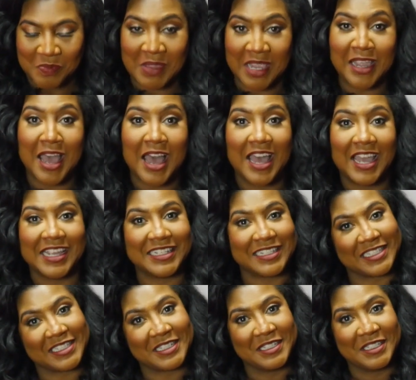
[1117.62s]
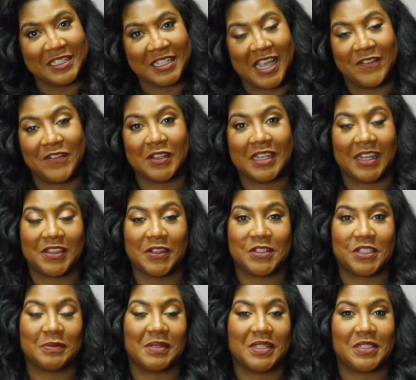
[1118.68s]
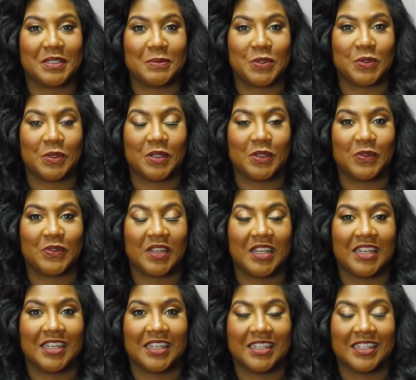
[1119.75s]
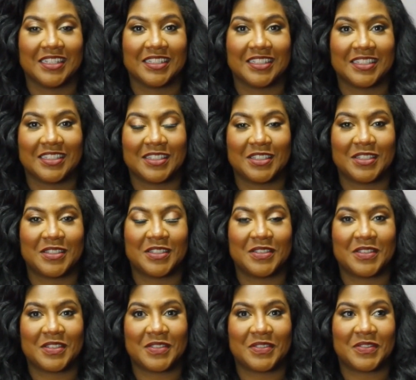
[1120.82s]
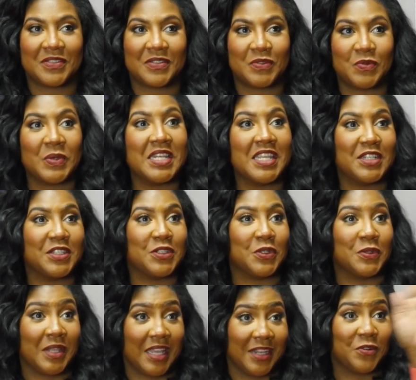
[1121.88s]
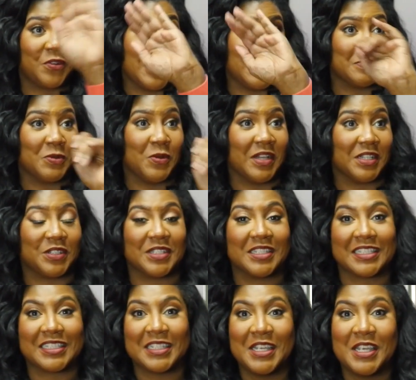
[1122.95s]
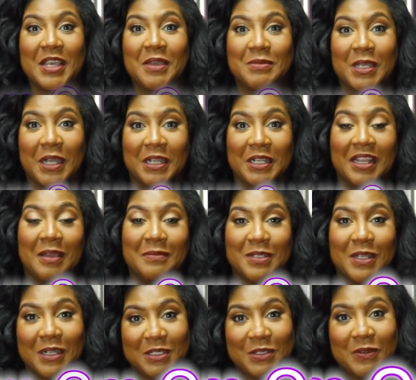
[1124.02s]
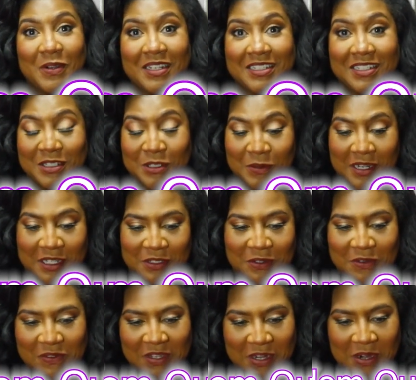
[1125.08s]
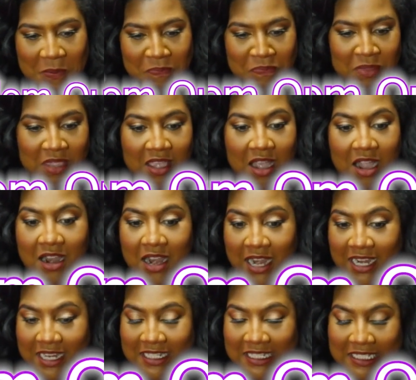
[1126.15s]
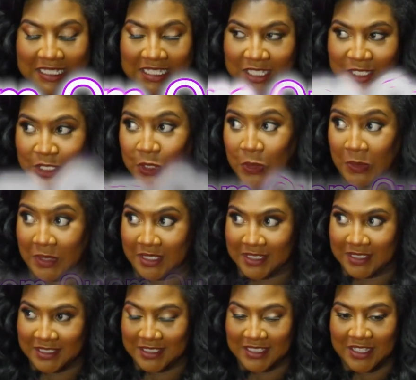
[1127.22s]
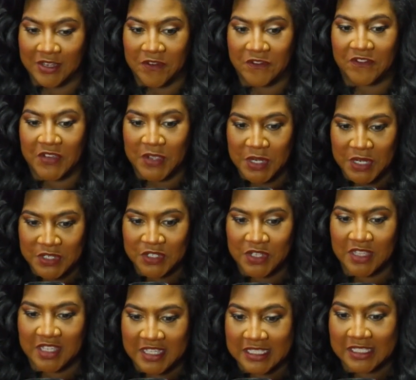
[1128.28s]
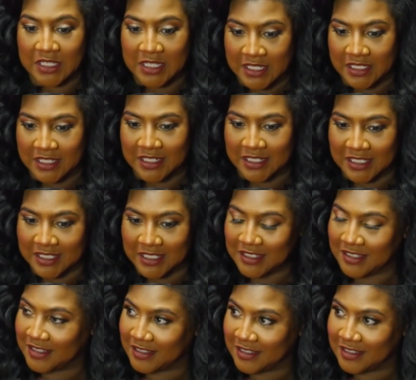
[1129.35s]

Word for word: Guys I, I like there should be some sort of. Uh, we need to do like random questions. I'm talking, I'm talking to our director over here. All right, Julie, finish this sentence.